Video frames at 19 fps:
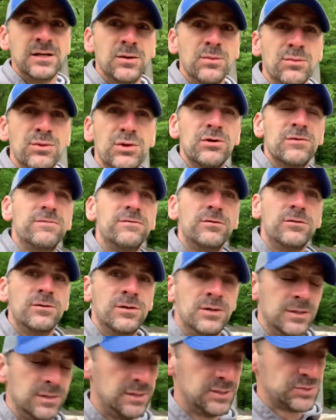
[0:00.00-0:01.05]
Beautiful
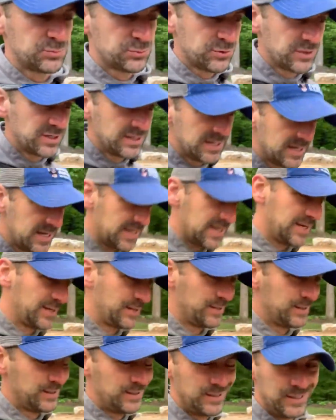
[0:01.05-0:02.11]
spring day
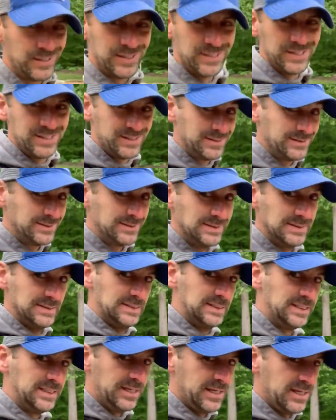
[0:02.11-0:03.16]

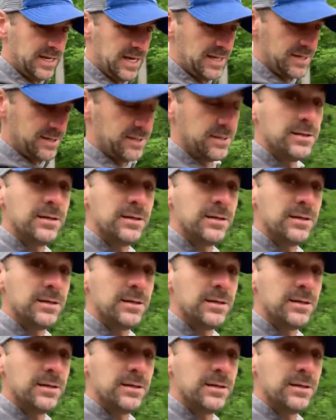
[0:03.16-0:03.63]
in Indiana.